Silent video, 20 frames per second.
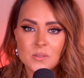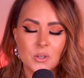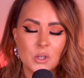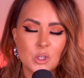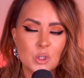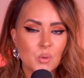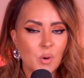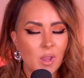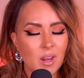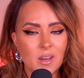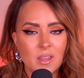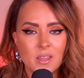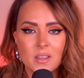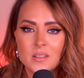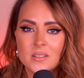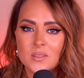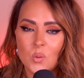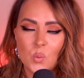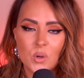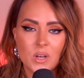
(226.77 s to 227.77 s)
your
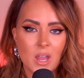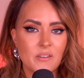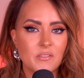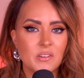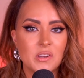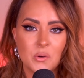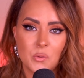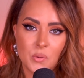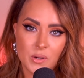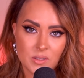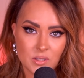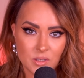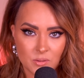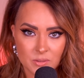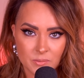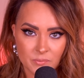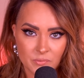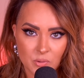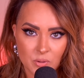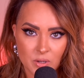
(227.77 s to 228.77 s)
trainings, whatever you're going to use
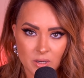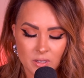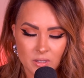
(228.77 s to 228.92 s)
them for.